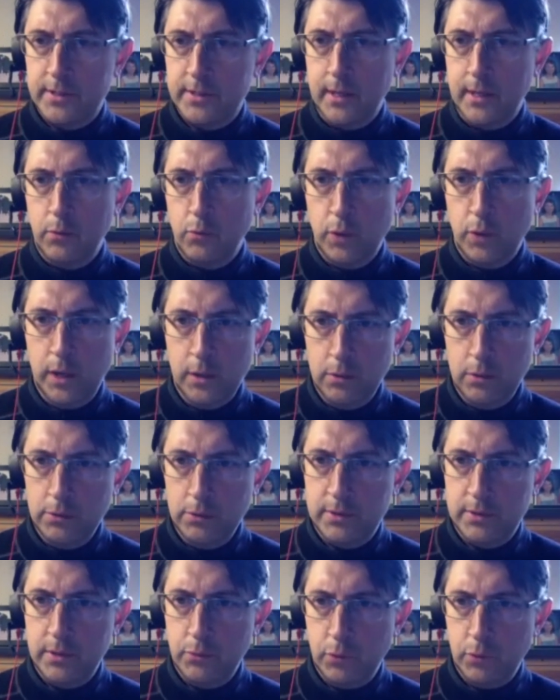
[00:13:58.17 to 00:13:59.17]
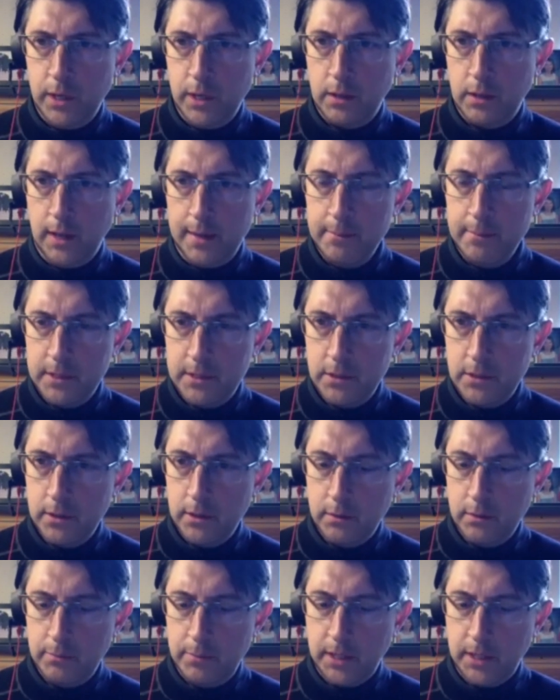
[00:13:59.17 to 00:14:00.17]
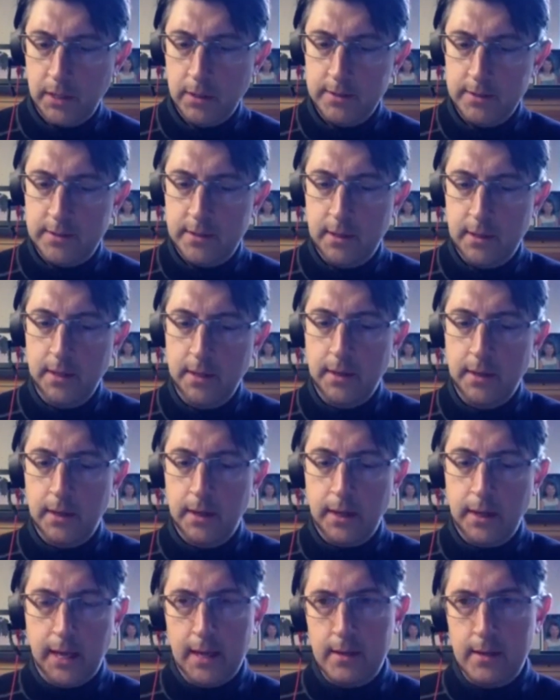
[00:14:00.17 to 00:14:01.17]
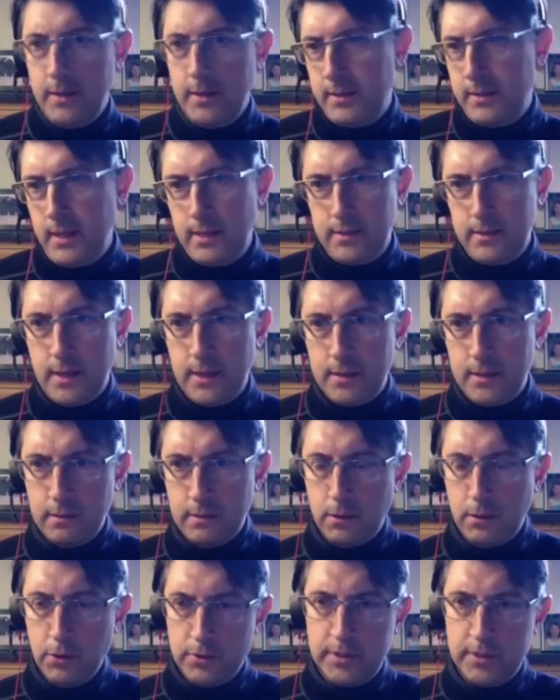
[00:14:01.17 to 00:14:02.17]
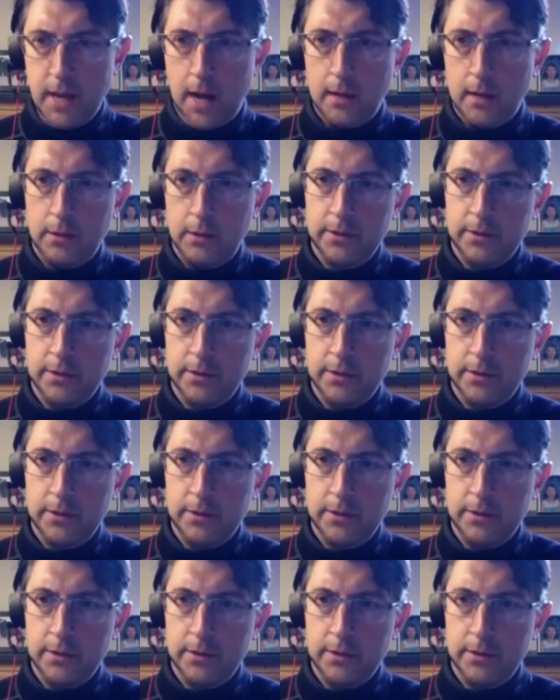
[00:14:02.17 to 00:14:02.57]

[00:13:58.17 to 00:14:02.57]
sourcing reused and reclaimed material, because again, that takes those